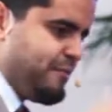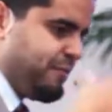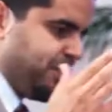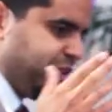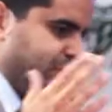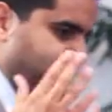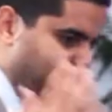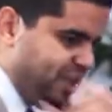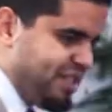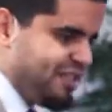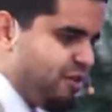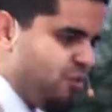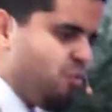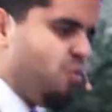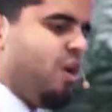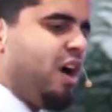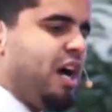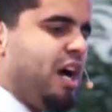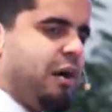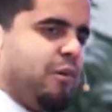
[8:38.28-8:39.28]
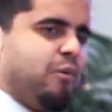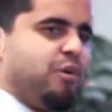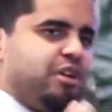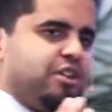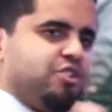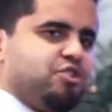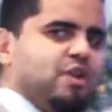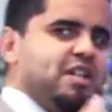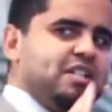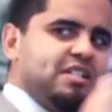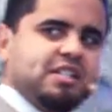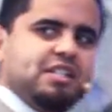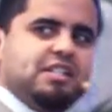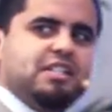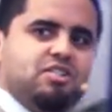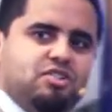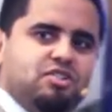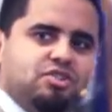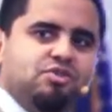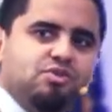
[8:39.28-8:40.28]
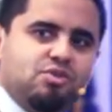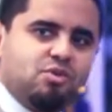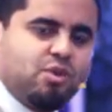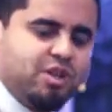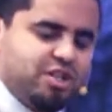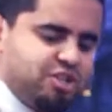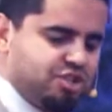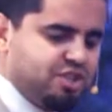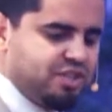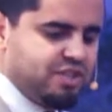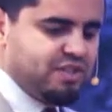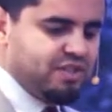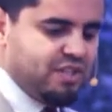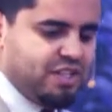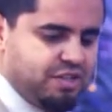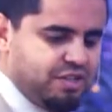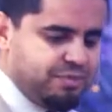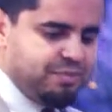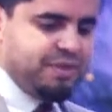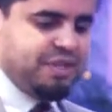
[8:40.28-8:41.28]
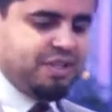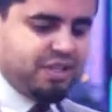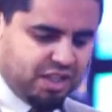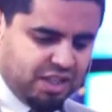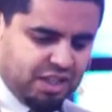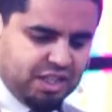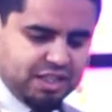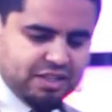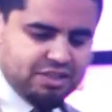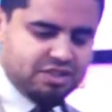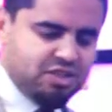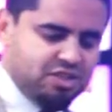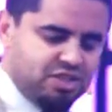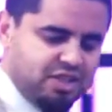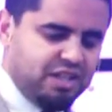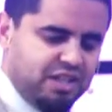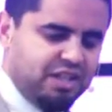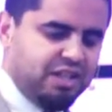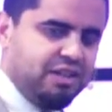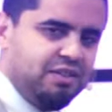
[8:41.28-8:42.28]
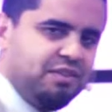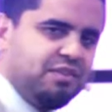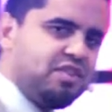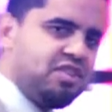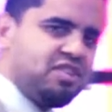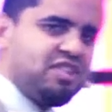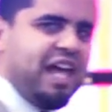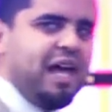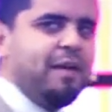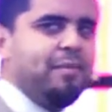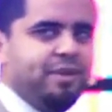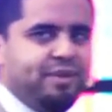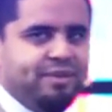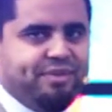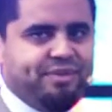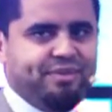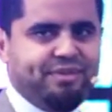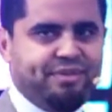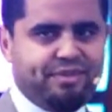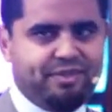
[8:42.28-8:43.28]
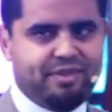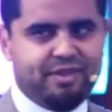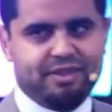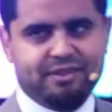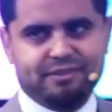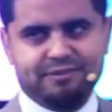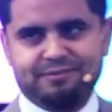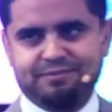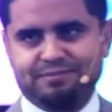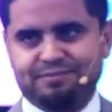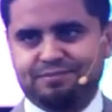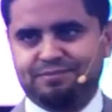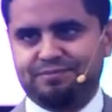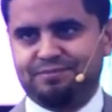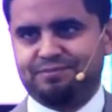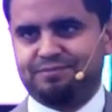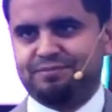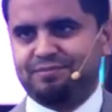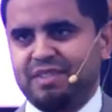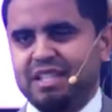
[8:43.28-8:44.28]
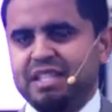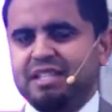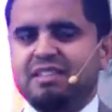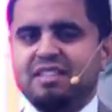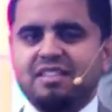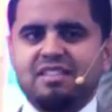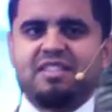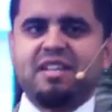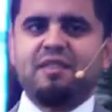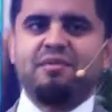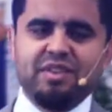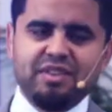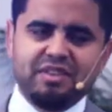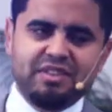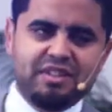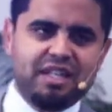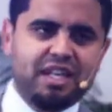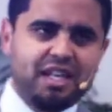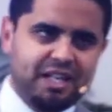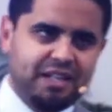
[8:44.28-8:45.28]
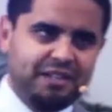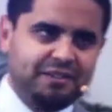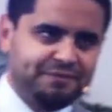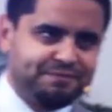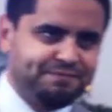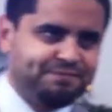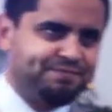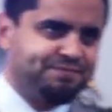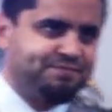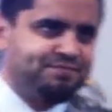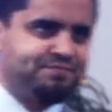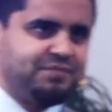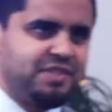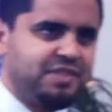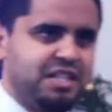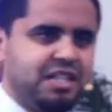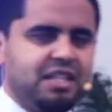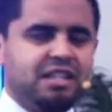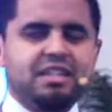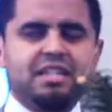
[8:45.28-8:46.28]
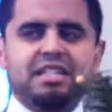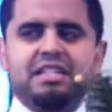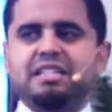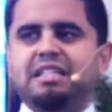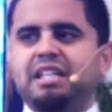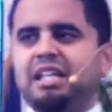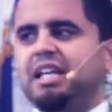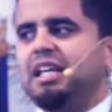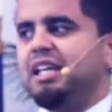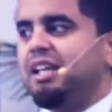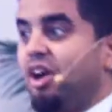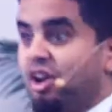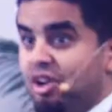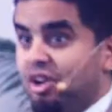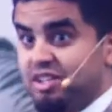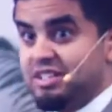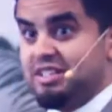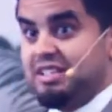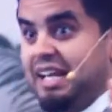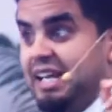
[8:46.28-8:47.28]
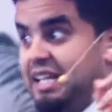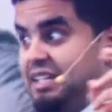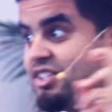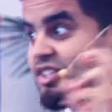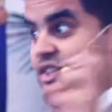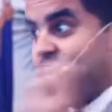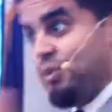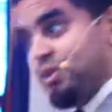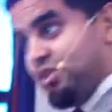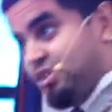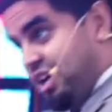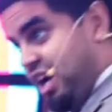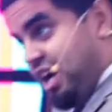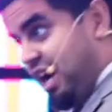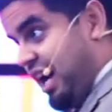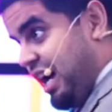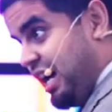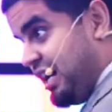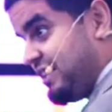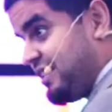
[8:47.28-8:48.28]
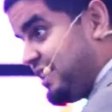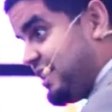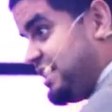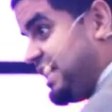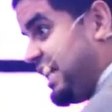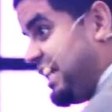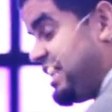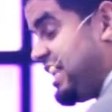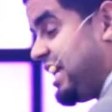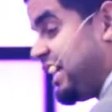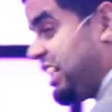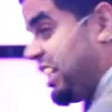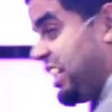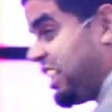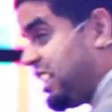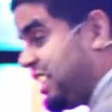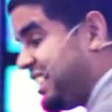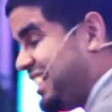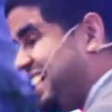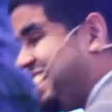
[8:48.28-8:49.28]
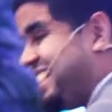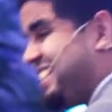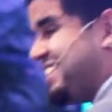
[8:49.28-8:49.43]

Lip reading: But the reason why we're addressing these two questions is because the Sabbath, the seventh day, the day, our date with God, the day that God